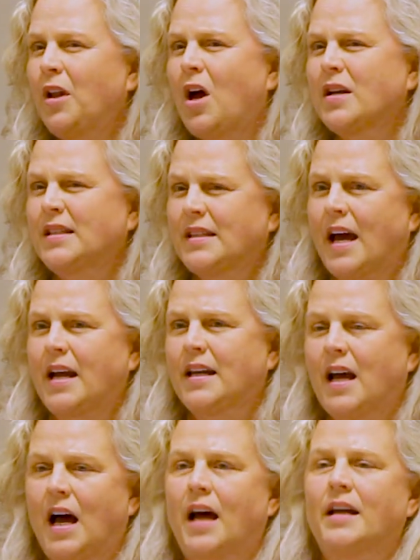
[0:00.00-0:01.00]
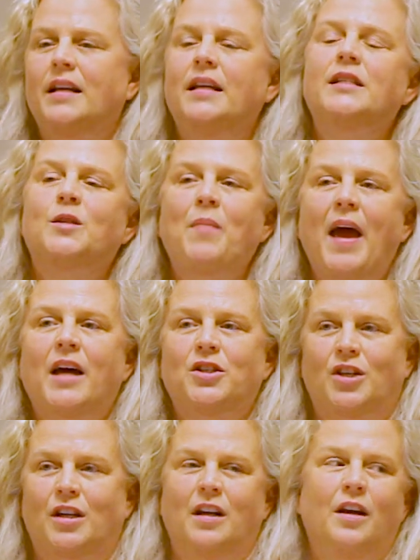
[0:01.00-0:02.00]
alongside God in his
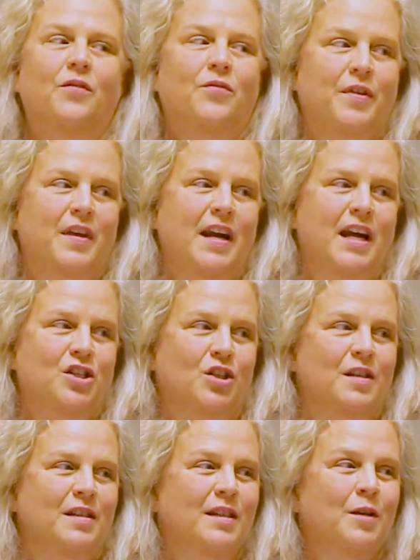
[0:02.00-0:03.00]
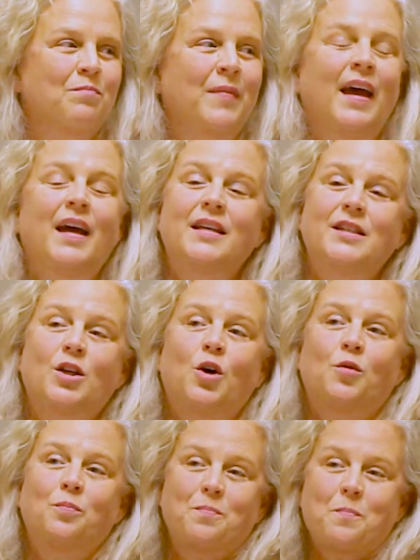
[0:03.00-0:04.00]
passion for the nations.
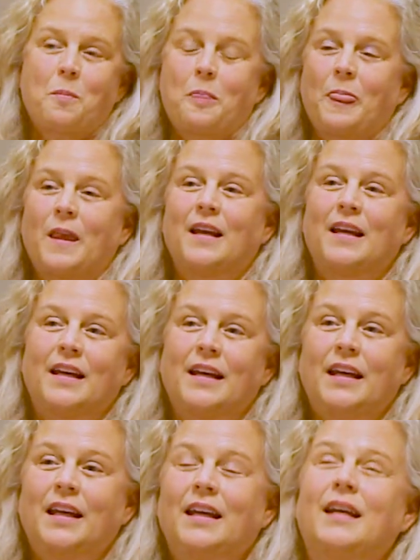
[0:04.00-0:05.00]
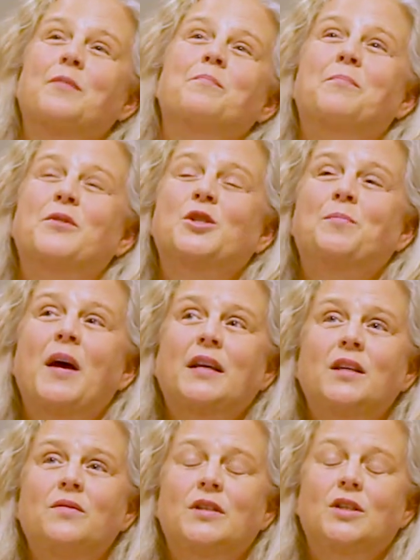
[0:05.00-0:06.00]
So
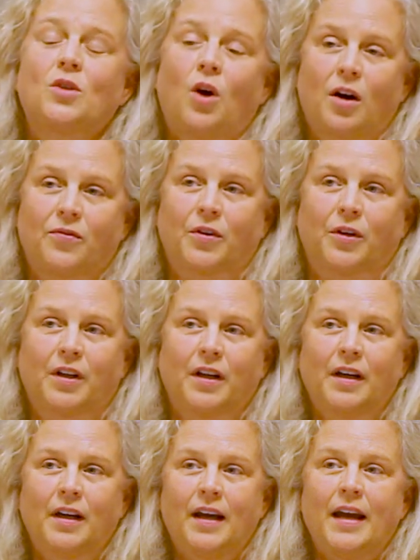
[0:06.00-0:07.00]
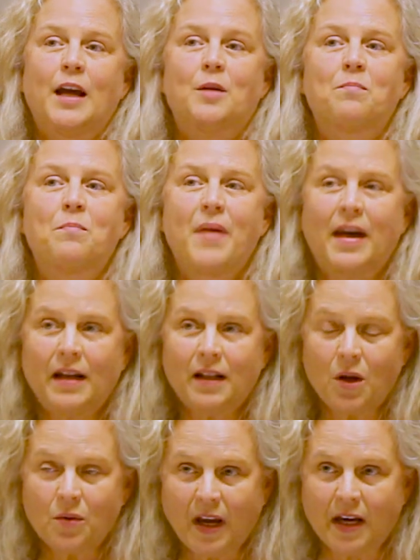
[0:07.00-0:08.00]
Perspectives is offered in many
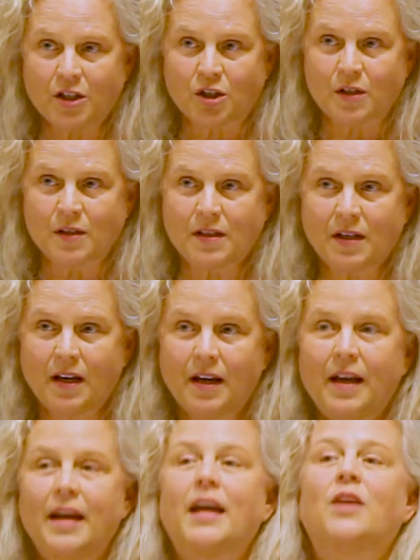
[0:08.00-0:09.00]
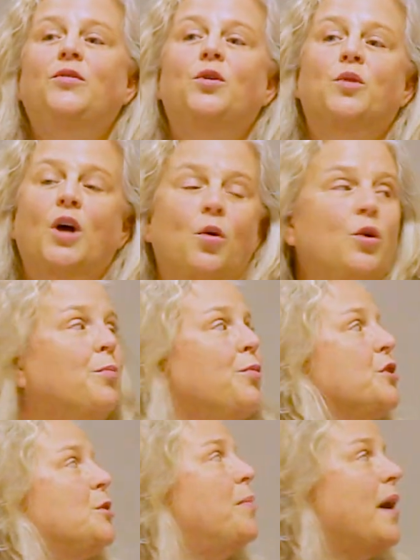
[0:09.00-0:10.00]
locations. If you go to
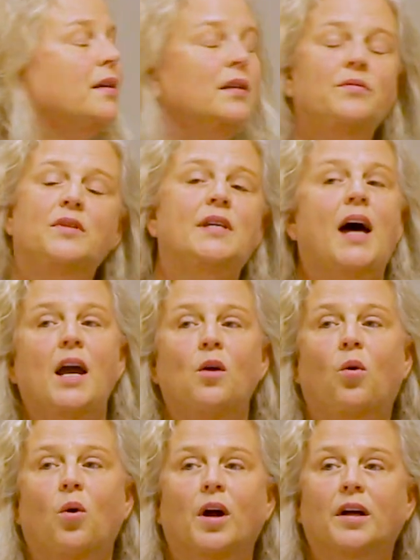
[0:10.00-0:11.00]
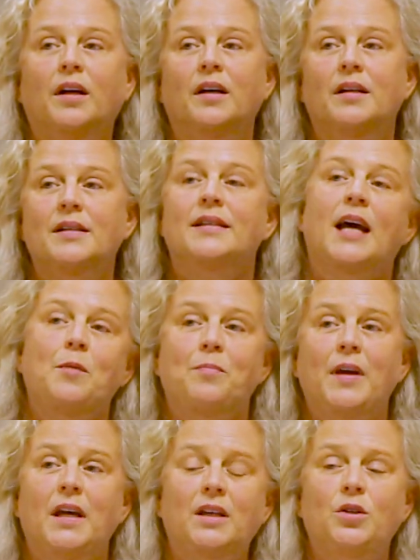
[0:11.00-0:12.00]
perspectives.org,
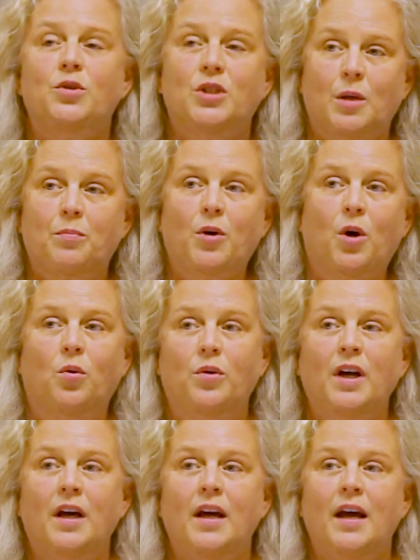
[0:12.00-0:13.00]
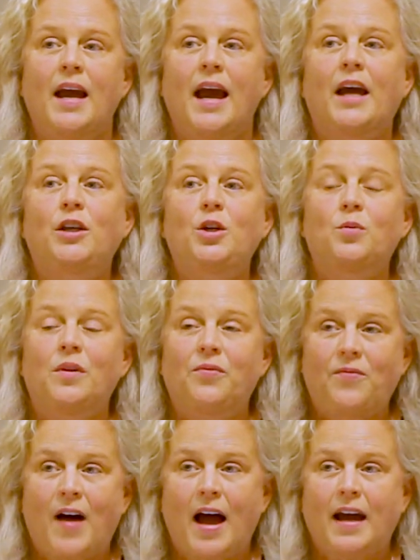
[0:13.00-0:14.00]
type in your zip code, and you will
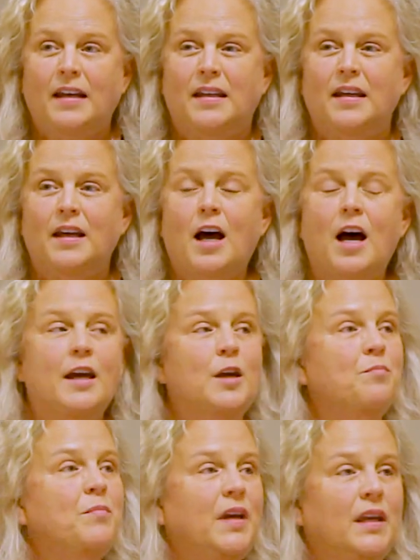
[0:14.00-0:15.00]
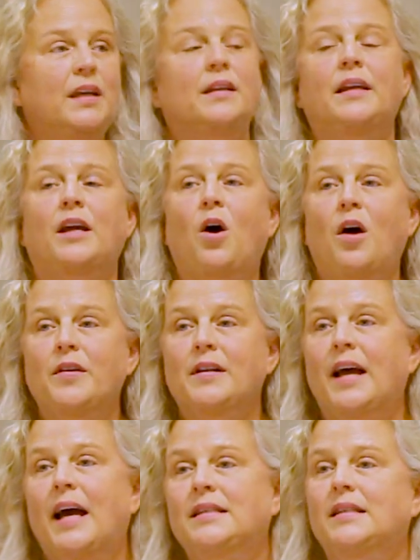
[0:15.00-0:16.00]
find immediately all the
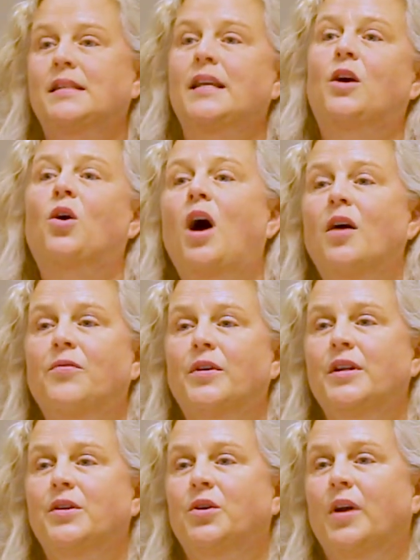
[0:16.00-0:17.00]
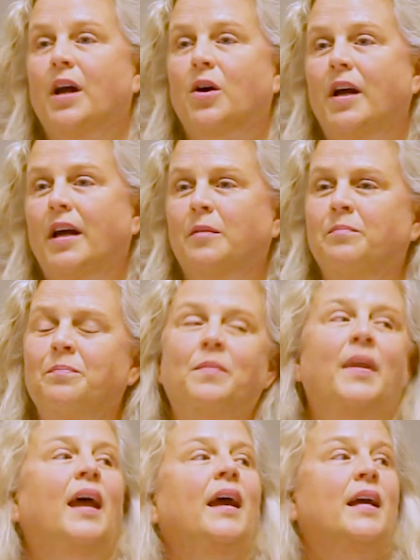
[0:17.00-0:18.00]
classes that are offered in your area.
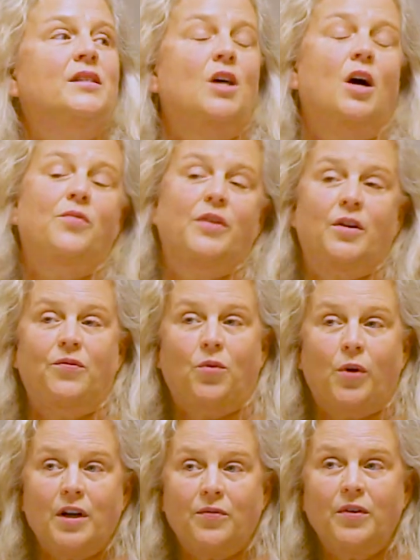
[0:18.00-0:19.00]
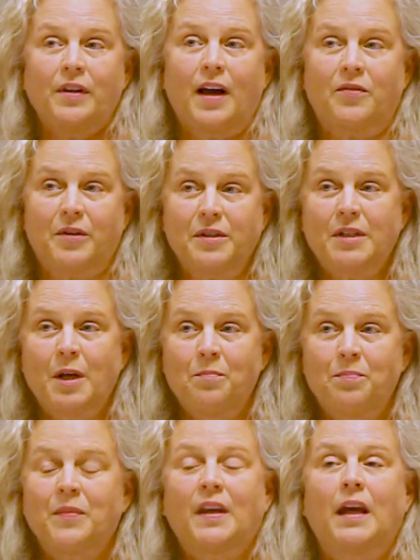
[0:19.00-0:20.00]
It's offered at 4 different levels.
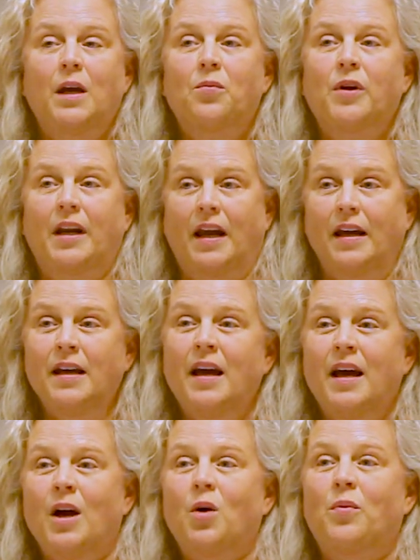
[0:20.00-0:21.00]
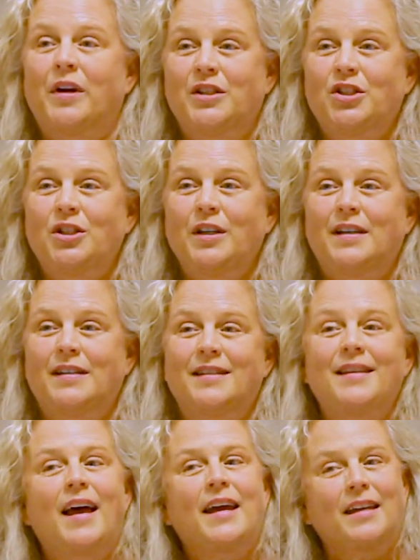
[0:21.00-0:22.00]
Key reading, which
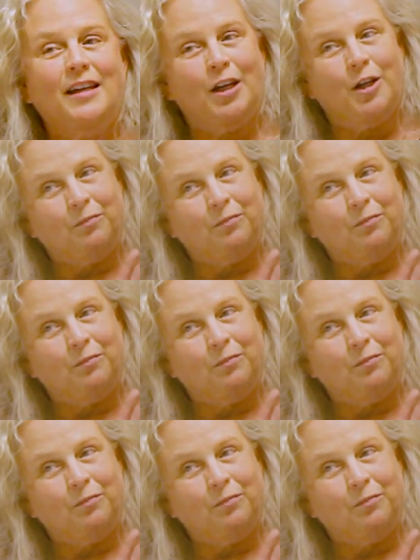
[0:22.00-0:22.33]
is like